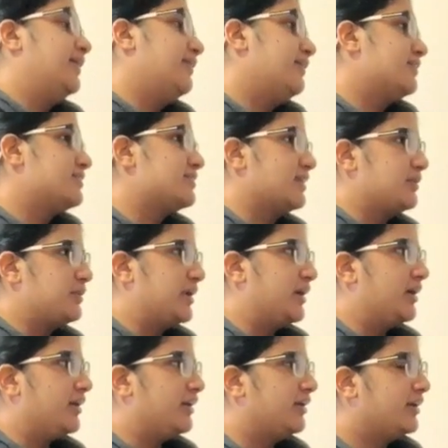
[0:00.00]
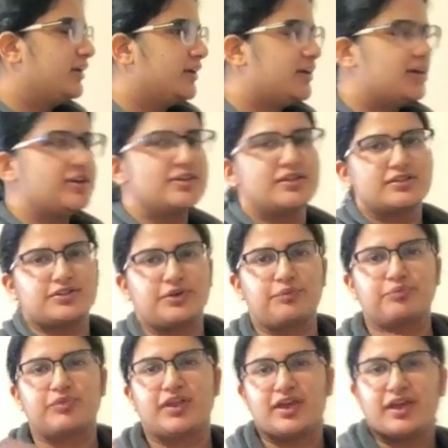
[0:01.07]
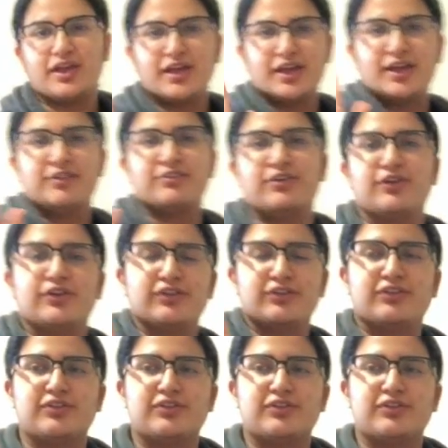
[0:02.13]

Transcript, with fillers: this is gonna be hard. So, for